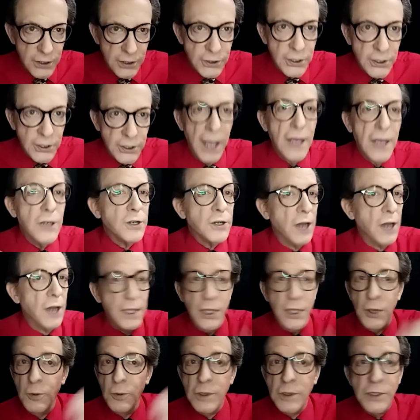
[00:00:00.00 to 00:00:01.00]
stage
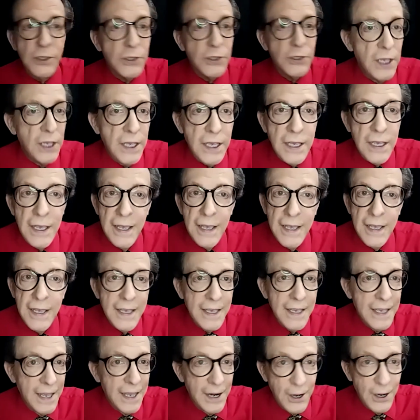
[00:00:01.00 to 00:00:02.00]
like you would see
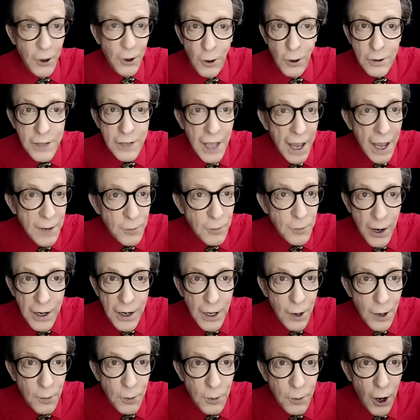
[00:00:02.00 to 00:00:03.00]
in an old-time
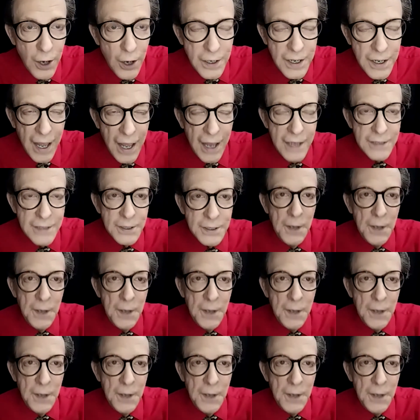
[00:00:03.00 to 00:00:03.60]
radio broadcast.